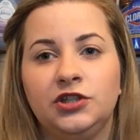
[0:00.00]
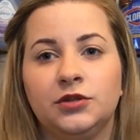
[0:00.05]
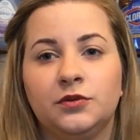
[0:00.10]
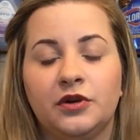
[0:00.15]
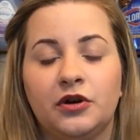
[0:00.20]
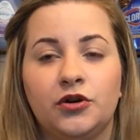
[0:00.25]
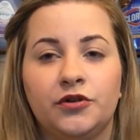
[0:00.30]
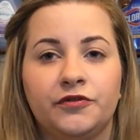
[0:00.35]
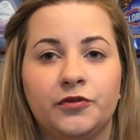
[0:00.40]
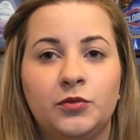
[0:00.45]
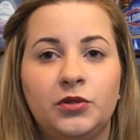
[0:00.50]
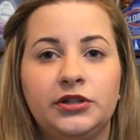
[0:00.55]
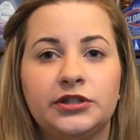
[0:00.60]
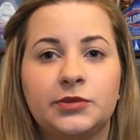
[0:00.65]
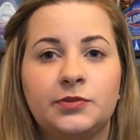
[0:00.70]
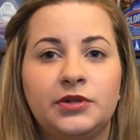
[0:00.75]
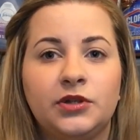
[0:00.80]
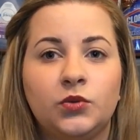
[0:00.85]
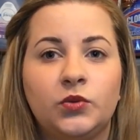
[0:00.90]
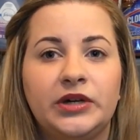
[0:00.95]
you do it over
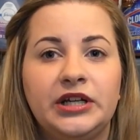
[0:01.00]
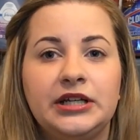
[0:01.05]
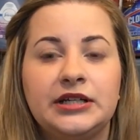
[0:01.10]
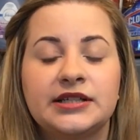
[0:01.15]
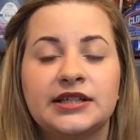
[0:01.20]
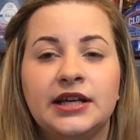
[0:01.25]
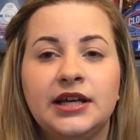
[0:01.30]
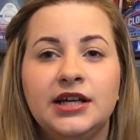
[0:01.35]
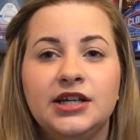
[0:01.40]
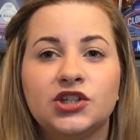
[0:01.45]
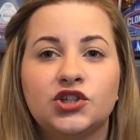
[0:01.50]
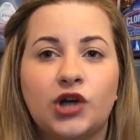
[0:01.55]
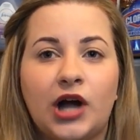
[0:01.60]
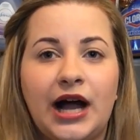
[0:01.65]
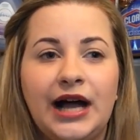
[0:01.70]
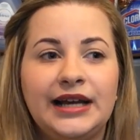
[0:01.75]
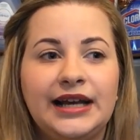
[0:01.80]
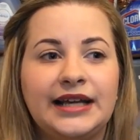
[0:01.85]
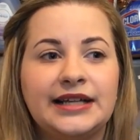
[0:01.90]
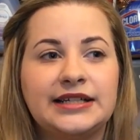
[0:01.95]
multiple weeks. So
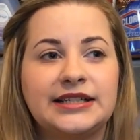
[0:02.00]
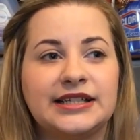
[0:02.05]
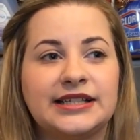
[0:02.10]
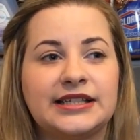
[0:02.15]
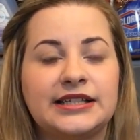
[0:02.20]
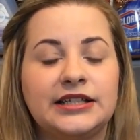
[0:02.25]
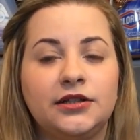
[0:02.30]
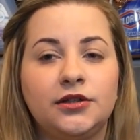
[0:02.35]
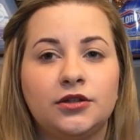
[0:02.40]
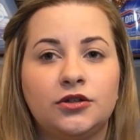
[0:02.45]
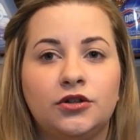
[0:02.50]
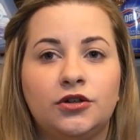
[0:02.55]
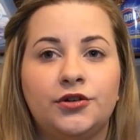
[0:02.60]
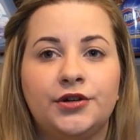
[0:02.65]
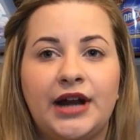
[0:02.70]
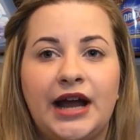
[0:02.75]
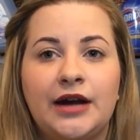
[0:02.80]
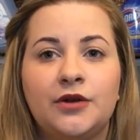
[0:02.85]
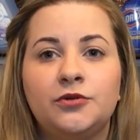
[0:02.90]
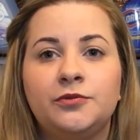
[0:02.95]
I like to still go
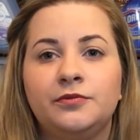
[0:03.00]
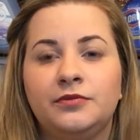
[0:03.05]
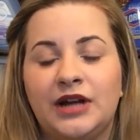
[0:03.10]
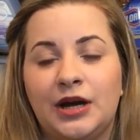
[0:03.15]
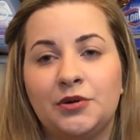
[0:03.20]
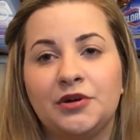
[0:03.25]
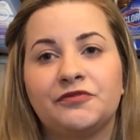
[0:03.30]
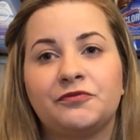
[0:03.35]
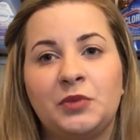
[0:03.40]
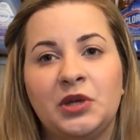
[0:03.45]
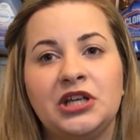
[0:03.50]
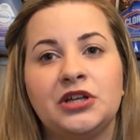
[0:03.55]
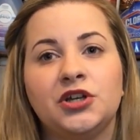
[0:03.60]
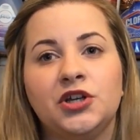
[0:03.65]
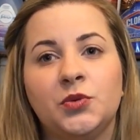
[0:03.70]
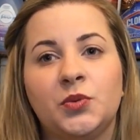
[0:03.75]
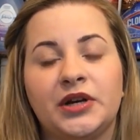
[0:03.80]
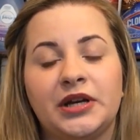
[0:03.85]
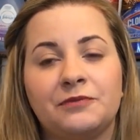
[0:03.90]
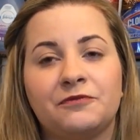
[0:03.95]
now I've been
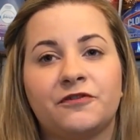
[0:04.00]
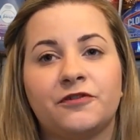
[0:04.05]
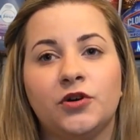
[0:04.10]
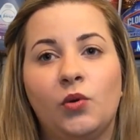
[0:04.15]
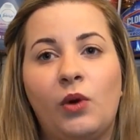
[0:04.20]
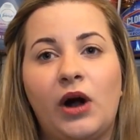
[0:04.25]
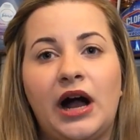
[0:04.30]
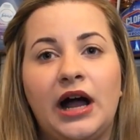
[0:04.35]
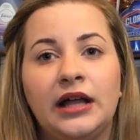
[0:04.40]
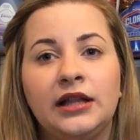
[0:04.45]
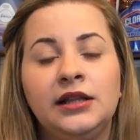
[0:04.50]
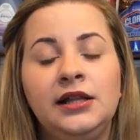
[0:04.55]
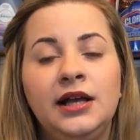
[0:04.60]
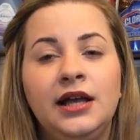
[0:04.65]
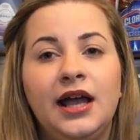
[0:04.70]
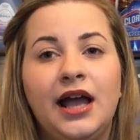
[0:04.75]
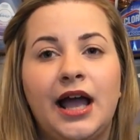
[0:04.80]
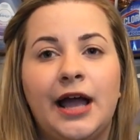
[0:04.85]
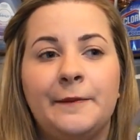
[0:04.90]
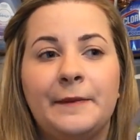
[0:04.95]
couponing for a while.
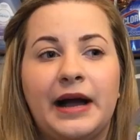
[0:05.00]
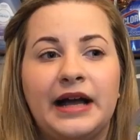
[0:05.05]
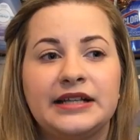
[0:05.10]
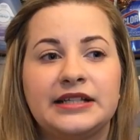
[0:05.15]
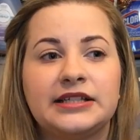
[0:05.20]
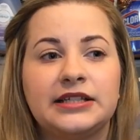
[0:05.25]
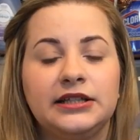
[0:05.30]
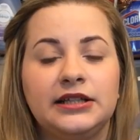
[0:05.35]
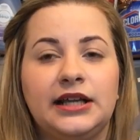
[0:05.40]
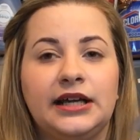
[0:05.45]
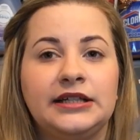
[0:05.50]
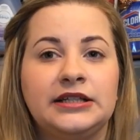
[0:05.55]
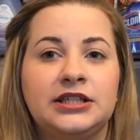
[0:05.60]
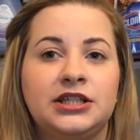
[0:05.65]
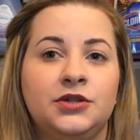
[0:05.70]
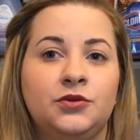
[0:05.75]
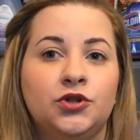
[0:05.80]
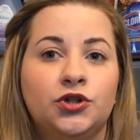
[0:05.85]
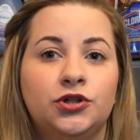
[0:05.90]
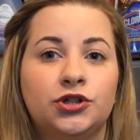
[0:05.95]
I still like
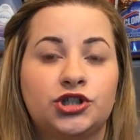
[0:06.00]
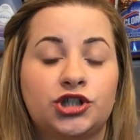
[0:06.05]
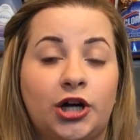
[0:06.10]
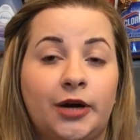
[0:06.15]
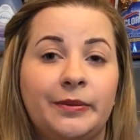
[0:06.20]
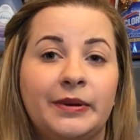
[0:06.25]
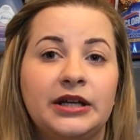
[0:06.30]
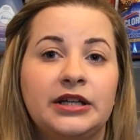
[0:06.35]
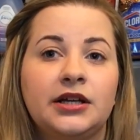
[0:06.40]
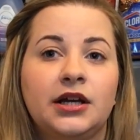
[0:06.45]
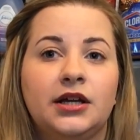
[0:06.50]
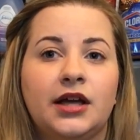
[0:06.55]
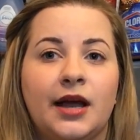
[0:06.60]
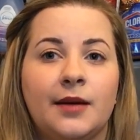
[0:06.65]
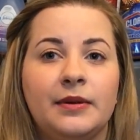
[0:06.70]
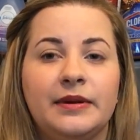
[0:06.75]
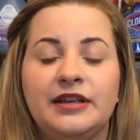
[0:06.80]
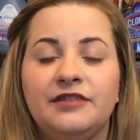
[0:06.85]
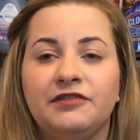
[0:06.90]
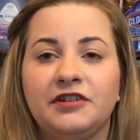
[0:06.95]
to go shopping,
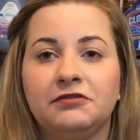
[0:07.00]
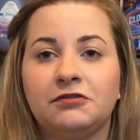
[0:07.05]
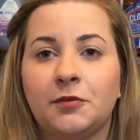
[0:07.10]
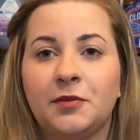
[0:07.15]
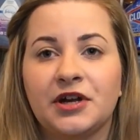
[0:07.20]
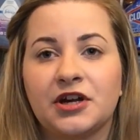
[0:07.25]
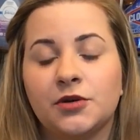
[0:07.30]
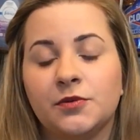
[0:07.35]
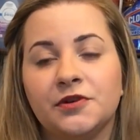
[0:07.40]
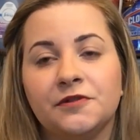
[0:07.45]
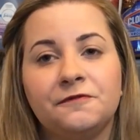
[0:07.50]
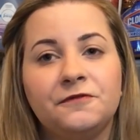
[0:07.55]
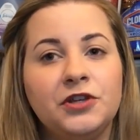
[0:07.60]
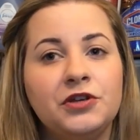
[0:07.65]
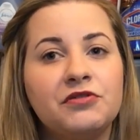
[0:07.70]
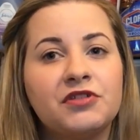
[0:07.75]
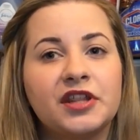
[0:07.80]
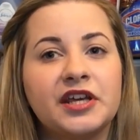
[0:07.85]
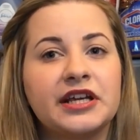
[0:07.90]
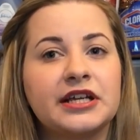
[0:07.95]
even if I pick up a
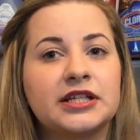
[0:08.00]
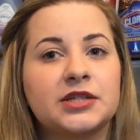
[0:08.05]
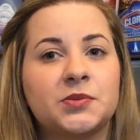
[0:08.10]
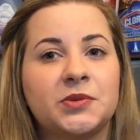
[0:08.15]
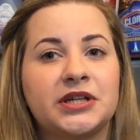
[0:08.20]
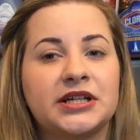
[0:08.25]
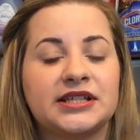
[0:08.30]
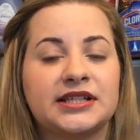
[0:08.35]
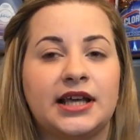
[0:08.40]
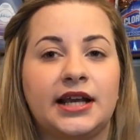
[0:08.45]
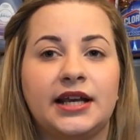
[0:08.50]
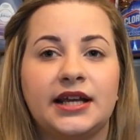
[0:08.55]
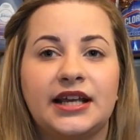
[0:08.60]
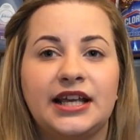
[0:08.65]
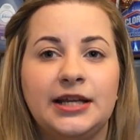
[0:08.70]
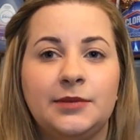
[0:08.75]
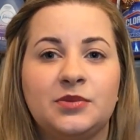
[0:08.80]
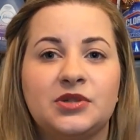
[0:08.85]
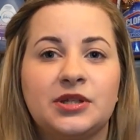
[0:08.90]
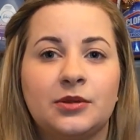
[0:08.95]
few things, because then it
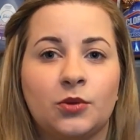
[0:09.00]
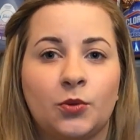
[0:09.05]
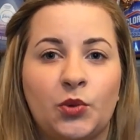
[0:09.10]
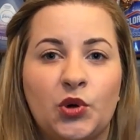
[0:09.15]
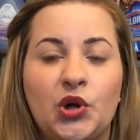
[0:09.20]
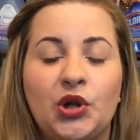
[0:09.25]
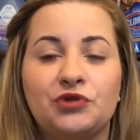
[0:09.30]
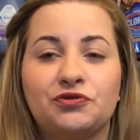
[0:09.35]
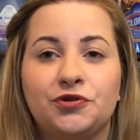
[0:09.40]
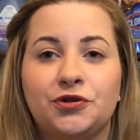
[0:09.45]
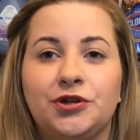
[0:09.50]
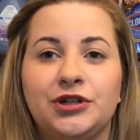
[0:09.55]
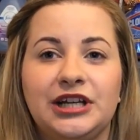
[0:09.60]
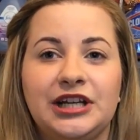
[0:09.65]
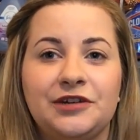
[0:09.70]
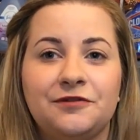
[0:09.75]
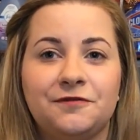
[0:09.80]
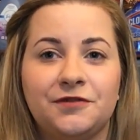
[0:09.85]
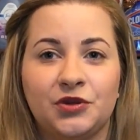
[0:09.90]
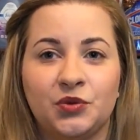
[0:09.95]
keeps the ball
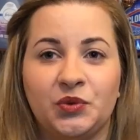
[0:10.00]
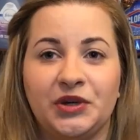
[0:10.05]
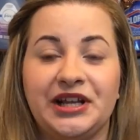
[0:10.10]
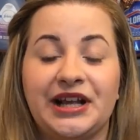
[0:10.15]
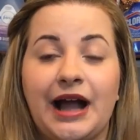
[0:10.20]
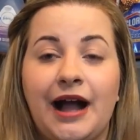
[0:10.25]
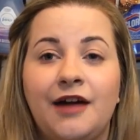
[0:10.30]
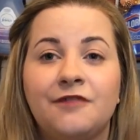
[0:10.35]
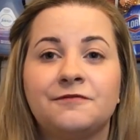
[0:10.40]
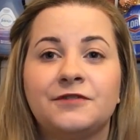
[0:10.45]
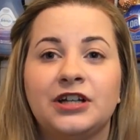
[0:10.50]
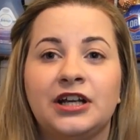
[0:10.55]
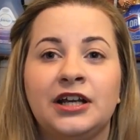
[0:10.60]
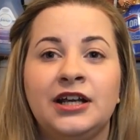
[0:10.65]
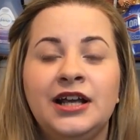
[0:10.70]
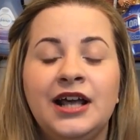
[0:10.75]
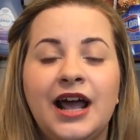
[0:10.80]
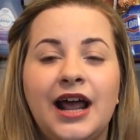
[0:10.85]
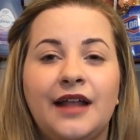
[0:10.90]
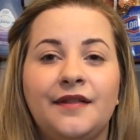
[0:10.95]
rolling for the week after,
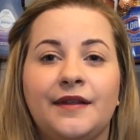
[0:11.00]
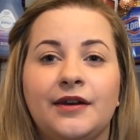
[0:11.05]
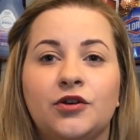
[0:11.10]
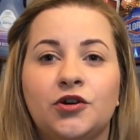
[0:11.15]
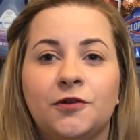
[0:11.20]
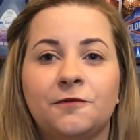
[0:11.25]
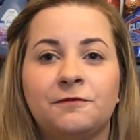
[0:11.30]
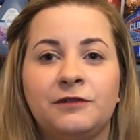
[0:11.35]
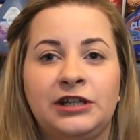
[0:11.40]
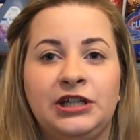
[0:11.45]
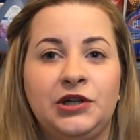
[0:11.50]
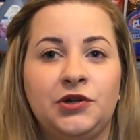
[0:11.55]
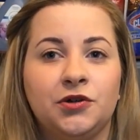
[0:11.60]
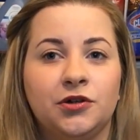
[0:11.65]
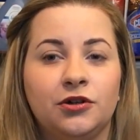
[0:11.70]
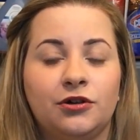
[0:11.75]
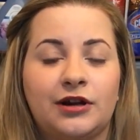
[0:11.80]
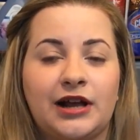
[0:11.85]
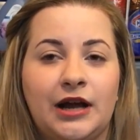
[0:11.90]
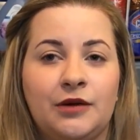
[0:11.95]
and then hopefully you
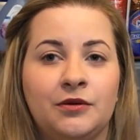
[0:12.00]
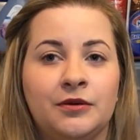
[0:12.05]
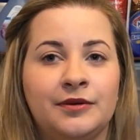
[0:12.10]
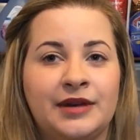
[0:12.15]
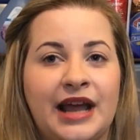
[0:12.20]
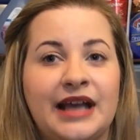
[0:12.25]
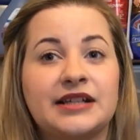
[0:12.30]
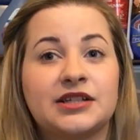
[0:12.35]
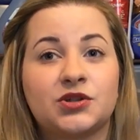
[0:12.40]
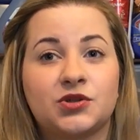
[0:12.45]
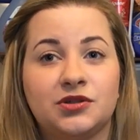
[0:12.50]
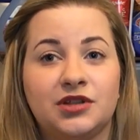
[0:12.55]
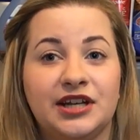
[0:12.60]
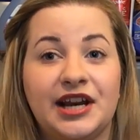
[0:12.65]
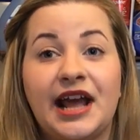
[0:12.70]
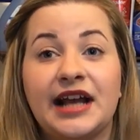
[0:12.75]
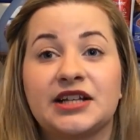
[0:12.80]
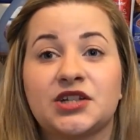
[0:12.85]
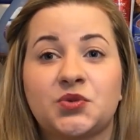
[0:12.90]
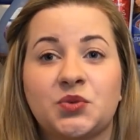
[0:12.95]
can look out the
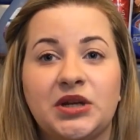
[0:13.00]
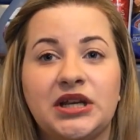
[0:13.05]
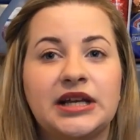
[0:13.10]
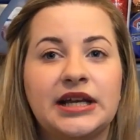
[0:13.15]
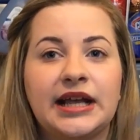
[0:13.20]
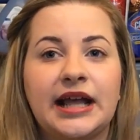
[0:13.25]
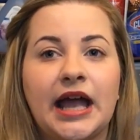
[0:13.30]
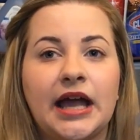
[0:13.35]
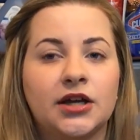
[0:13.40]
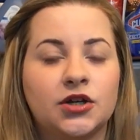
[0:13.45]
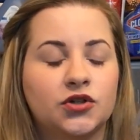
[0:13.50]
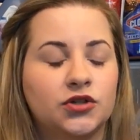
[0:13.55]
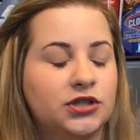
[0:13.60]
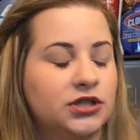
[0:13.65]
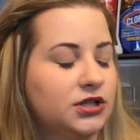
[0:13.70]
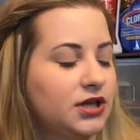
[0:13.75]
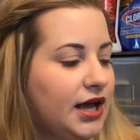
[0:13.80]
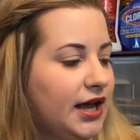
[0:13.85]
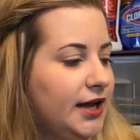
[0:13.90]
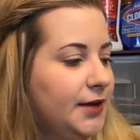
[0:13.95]
next week and get a
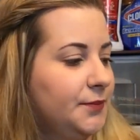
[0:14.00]
good